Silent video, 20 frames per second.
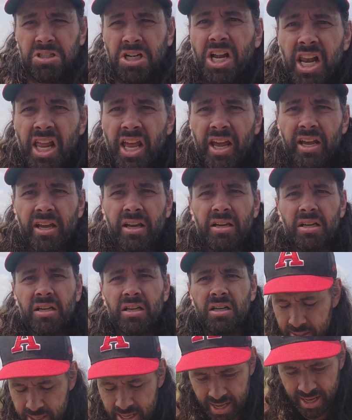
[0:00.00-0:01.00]
Click.
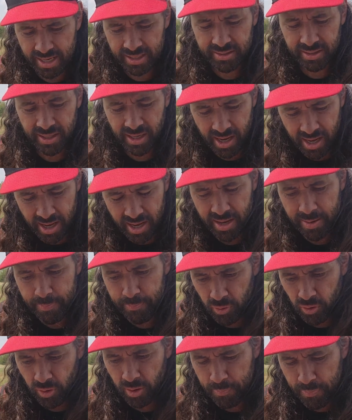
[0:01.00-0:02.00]
Yes, I
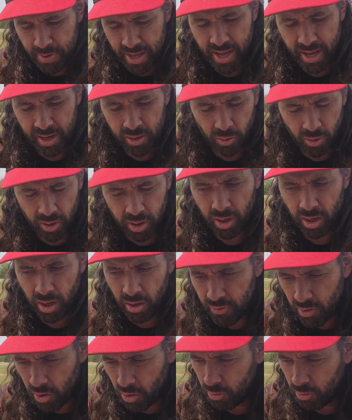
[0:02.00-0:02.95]
put PAG oil on the